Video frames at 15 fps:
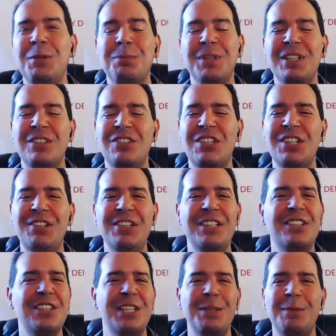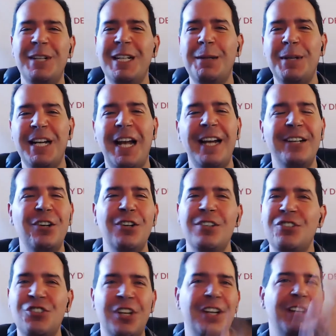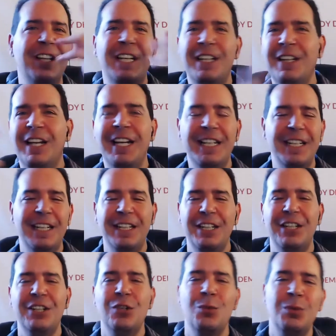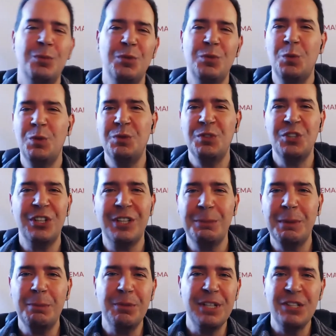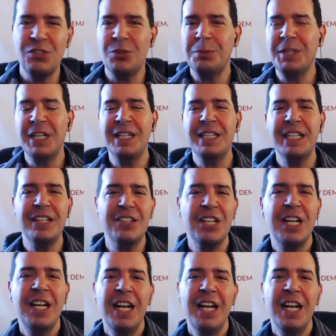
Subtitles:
but seriously, man, I call it juggling lightning, you know, when we're talking about brainstorming ideas.